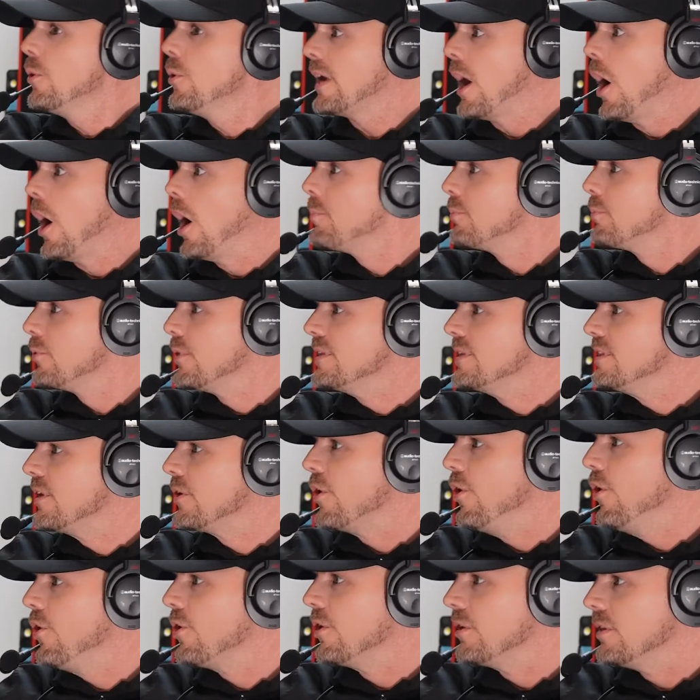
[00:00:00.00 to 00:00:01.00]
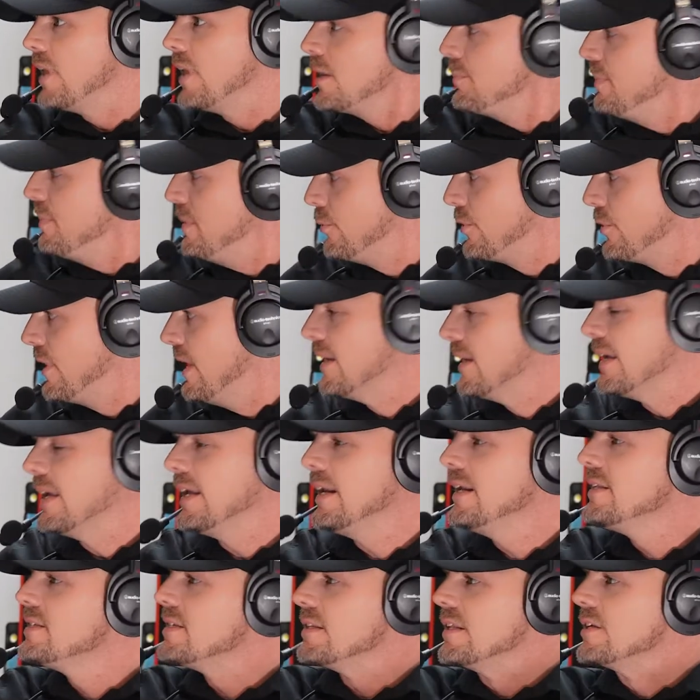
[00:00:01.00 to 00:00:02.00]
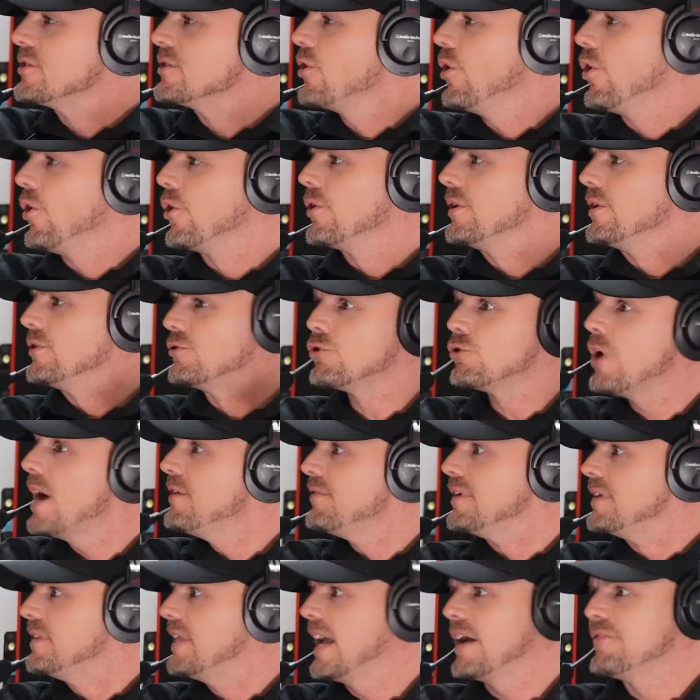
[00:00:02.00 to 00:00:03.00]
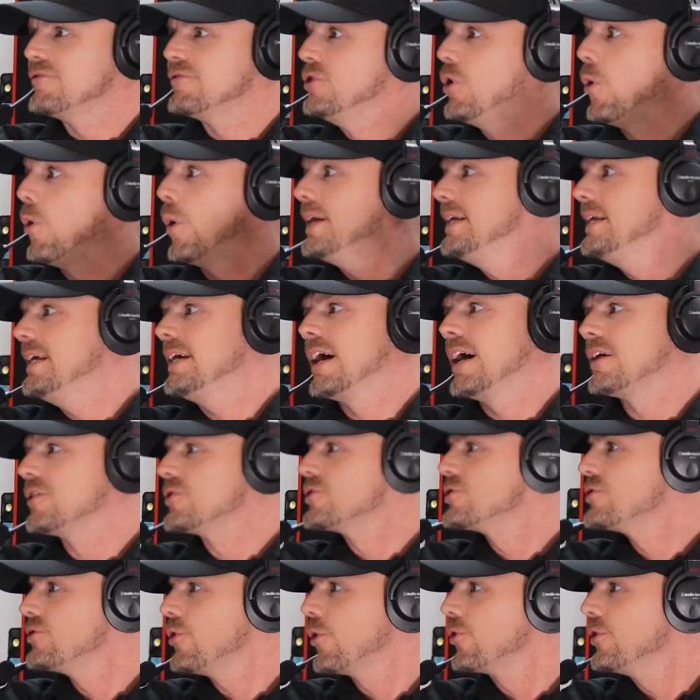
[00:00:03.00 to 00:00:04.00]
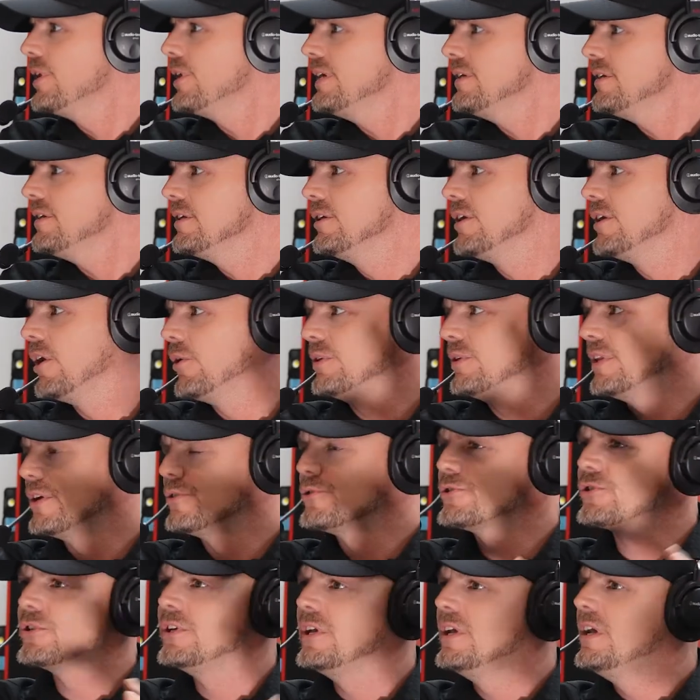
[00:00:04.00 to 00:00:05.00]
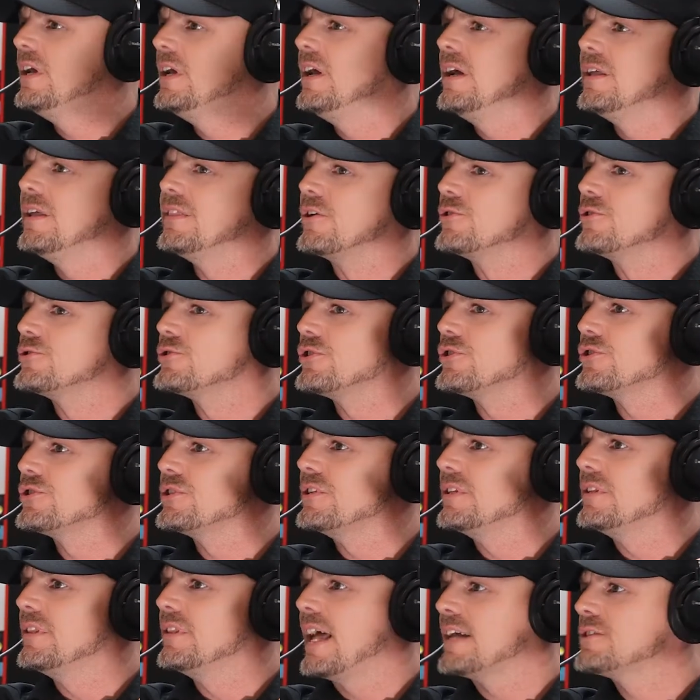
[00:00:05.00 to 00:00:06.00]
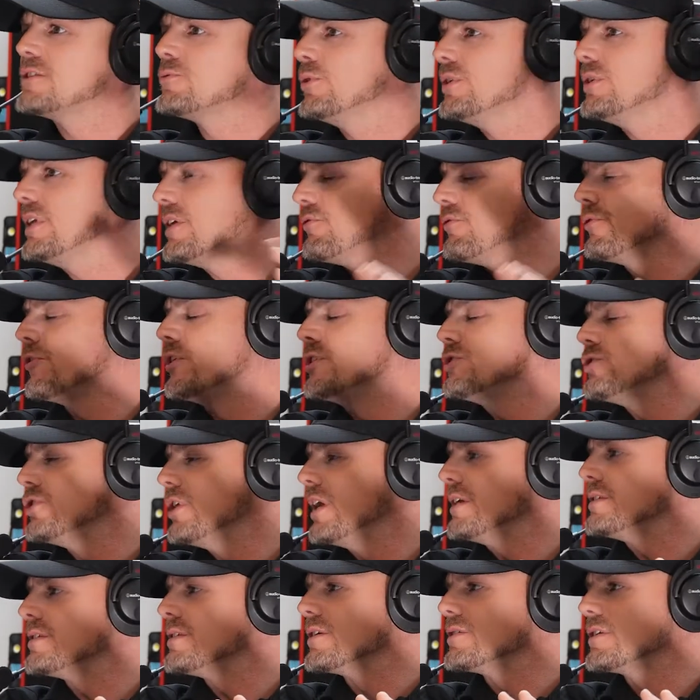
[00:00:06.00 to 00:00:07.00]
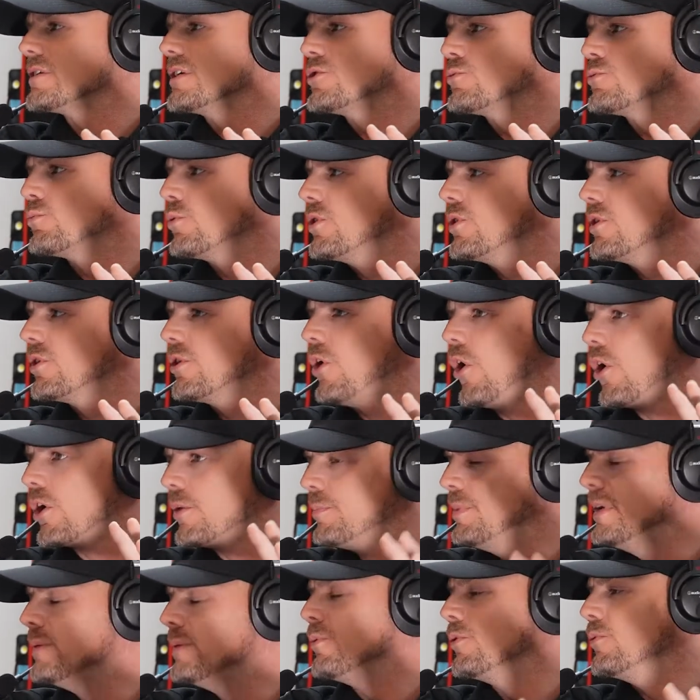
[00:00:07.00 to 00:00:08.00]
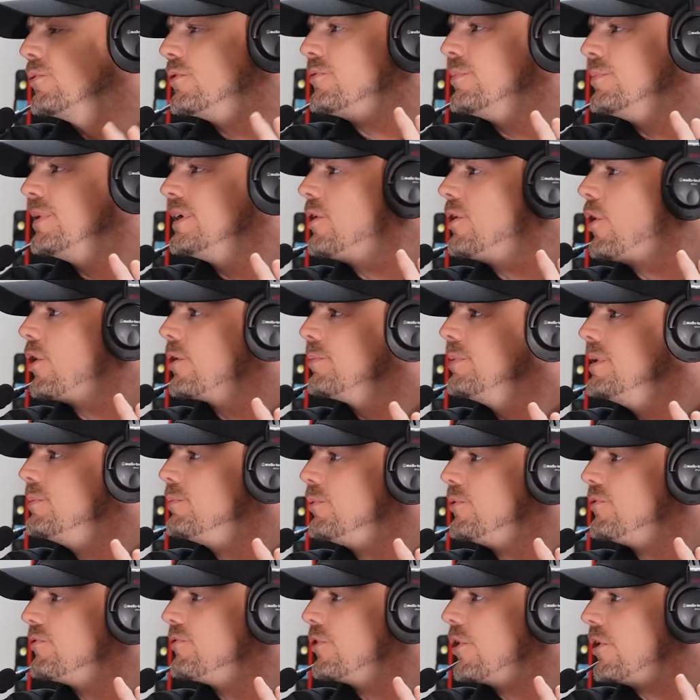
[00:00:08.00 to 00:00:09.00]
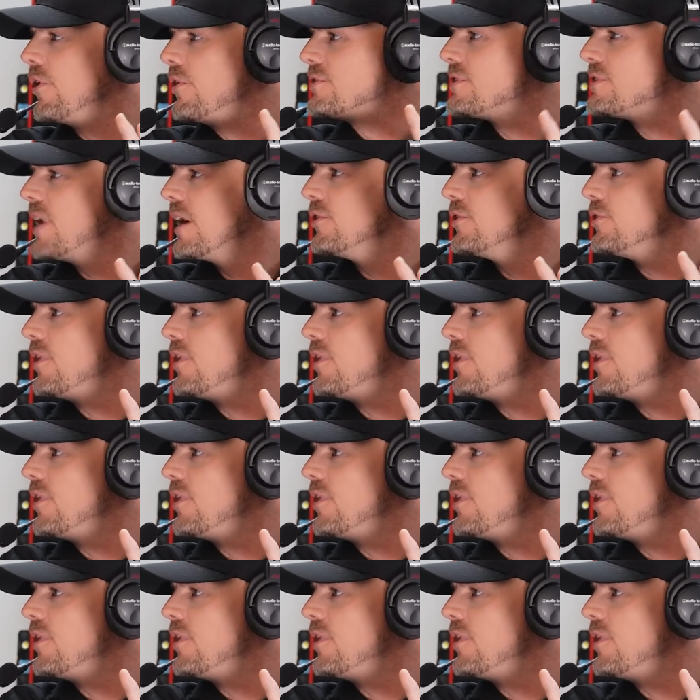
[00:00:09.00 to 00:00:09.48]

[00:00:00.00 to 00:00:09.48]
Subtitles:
how to operate the car. A lot of people can't get into this car and drive it. They have no idea how to start it, you know, and there's just, that's what differentiates us because we're car people. We've been car people for our entire